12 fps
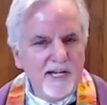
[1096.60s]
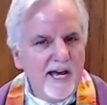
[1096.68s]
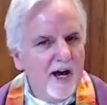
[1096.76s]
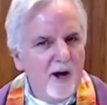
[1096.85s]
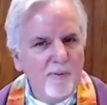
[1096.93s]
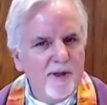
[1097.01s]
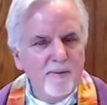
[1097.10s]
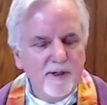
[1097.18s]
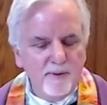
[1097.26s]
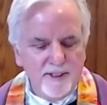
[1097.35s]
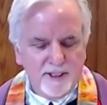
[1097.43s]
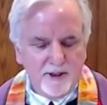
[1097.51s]
and we help
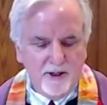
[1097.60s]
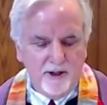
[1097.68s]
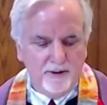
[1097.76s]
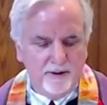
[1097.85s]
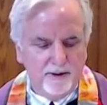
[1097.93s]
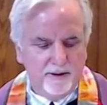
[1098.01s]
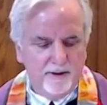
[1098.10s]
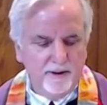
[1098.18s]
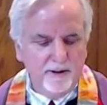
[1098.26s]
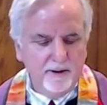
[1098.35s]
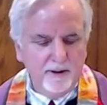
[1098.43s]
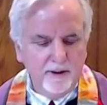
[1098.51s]
them in return.
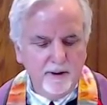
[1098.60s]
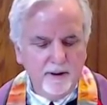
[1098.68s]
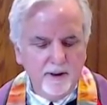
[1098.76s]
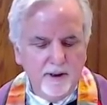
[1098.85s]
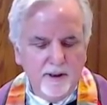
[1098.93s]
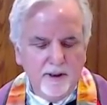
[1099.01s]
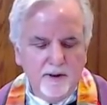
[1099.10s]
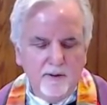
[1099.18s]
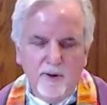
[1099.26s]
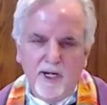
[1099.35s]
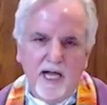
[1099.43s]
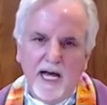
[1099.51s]

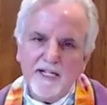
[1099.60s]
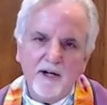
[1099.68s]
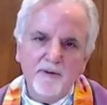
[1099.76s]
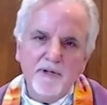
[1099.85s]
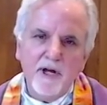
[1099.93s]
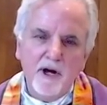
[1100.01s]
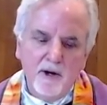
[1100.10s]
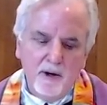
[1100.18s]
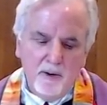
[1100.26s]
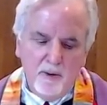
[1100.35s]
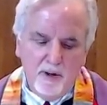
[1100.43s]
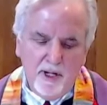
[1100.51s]
Well, I don't
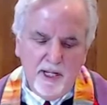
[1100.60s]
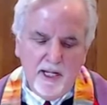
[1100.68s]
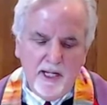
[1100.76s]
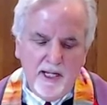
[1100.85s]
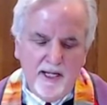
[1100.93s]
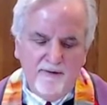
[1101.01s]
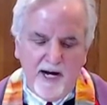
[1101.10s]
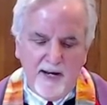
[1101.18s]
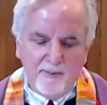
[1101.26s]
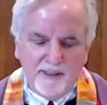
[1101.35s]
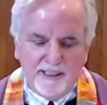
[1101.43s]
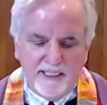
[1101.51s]
know
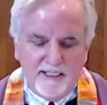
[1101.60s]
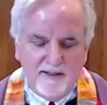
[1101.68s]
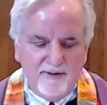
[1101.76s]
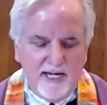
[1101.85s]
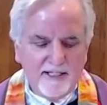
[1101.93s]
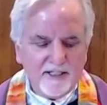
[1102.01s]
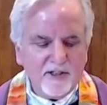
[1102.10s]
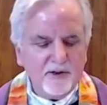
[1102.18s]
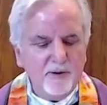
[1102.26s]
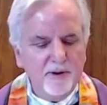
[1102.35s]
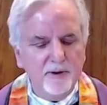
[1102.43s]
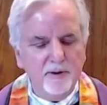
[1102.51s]
if I believe
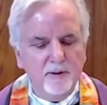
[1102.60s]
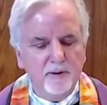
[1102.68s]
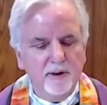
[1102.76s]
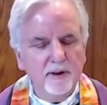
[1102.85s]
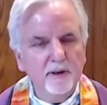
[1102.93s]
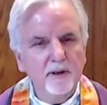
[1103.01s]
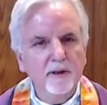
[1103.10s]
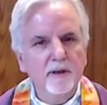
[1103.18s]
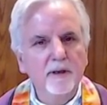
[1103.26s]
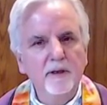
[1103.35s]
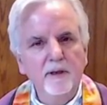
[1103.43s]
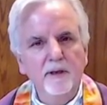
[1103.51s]
that's true,
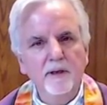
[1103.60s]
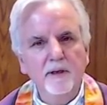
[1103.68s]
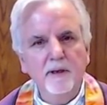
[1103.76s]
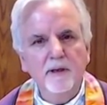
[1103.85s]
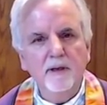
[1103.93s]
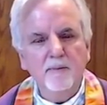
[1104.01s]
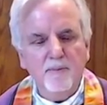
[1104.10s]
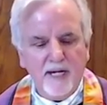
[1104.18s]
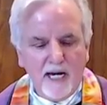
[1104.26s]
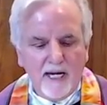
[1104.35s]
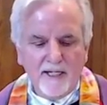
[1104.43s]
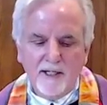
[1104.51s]

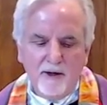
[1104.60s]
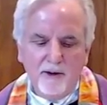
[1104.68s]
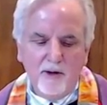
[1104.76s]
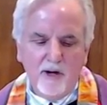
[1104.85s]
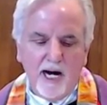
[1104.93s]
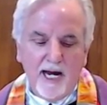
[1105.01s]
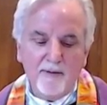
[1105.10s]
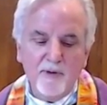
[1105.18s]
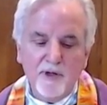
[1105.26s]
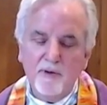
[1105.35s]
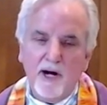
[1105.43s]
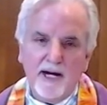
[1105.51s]
but I know
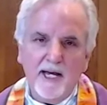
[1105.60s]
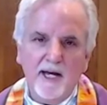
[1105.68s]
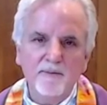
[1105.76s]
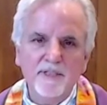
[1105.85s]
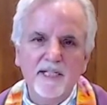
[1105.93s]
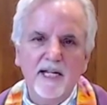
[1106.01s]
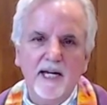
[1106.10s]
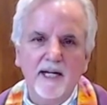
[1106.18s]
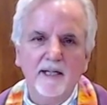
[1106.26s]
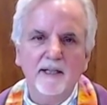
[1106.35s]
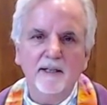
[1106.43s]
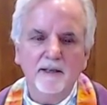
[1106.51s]
I am who I am
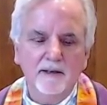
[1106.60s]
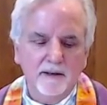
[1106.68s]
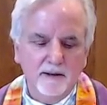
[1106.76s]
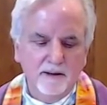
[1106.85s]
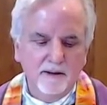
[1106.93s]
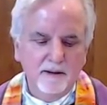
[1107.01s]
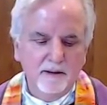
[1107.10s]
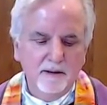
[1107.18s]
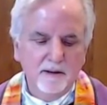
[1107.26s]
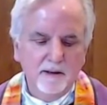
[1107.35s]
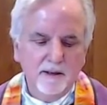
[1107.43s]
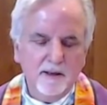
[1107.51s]
today
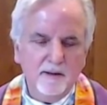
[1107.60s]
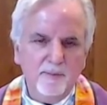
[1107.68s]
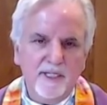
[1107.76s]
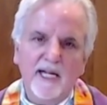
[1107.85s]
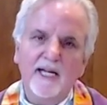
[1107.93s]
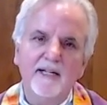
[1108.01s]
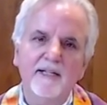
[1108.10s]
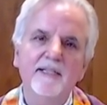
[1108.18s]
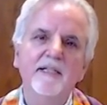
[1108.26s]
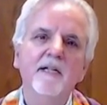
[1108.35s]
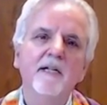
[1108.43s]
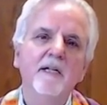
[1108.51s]

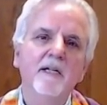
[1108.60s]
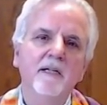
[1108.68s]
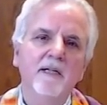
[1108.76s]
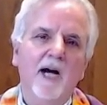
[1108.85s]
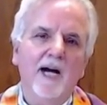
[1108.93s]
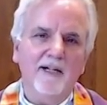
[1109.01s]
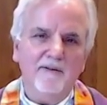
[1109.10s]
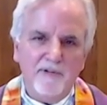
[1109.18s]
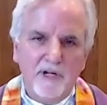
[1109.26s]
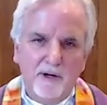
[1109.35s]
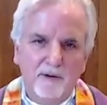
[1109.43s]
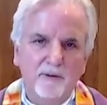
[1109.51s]
because I
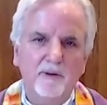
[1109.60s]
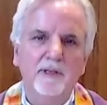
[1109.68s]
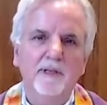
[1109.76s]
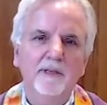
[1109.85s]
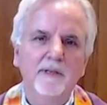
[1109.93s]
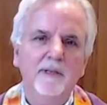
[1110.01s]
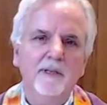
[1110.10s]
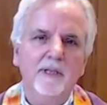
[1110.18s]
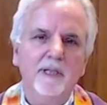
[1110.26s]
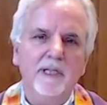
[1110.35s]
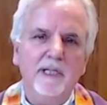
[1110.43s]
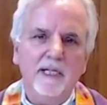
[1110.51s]
have known
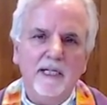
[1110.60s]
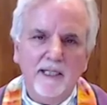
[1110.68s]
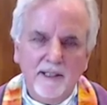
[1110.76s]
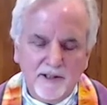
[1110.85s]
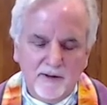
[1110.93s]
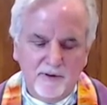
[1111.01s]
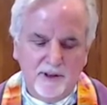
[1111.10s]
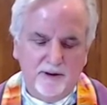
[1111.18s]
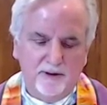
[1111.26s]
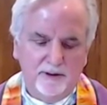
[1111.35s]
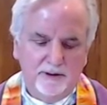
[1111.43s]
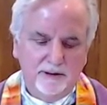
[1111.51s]
each of
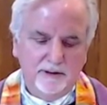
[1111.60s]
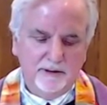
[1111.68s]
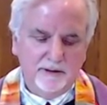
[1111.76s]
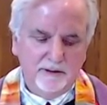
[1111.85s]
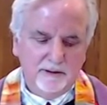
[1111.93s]
you.